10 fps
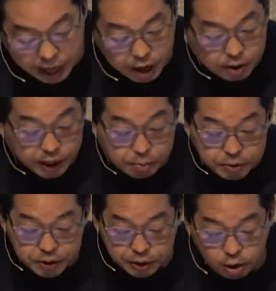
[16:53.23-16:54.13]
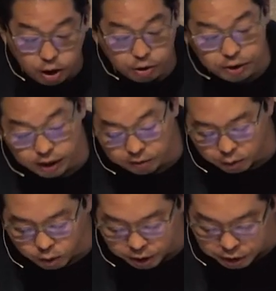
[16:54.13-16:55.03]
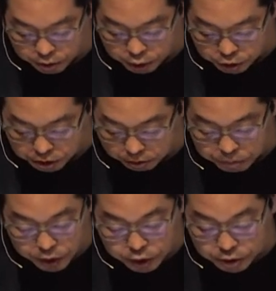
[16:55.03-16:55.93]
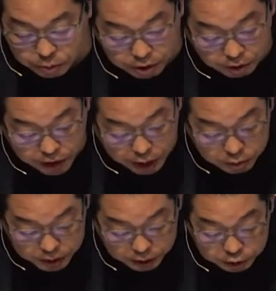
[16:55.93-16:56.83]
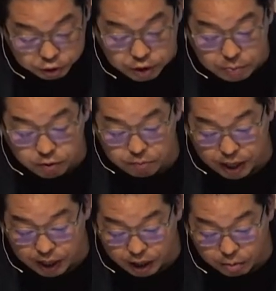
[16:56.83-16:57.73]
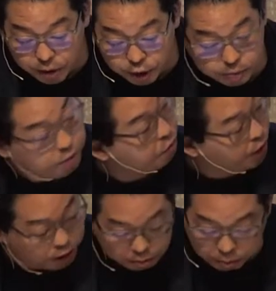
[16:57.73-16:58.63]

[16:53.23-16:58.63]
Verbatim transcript: Eric Gibson, the art critic of the Wall Street Journal, spoke of Ed Rendell's dream of making Benjamin Franklin